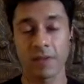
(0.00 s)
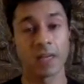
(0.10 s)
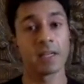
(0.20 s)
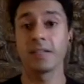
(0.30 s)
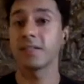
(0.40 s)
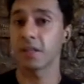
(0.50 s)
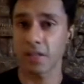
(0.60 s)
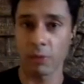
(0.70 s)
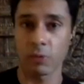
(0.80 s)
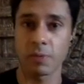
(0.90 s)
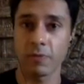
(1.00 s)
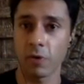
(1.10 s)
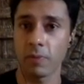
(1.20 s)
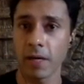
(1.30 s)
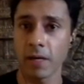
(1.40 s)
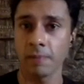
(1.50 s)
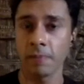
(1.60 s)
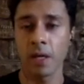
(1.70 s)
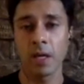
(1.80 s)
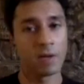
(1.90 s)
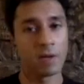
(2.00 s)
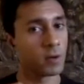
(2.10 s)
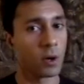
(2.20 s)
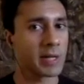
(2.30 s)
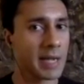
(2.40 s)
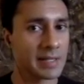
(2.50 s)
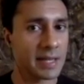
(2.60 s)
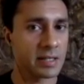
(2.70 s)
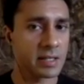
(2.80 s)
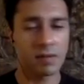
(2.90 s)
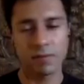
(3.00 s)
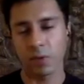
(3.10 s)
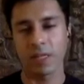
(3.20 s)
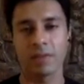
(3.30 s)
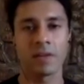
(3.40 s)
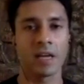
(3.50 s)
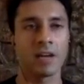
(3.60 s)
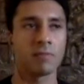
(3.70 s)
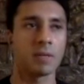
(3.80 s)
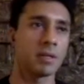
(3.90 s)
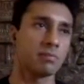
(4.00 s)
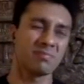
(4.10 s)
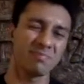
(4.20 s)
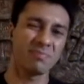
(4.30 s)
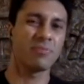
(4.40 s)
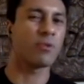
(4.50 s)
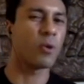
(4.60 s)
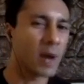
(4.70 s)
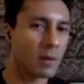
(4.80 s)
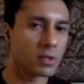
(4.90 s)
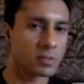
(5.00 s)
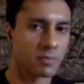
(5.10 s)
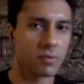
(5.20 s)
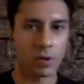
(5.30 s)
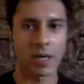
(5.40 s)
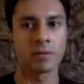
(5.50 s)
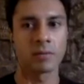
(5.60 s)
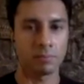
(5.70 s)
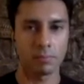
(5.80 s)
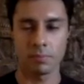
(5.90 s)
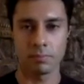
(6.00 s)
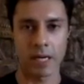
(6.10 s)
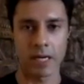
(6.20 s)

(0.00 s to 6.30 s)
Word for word: at least six hours before bed. If you're not as sensitive, you can even have maybe four hours before bed, bed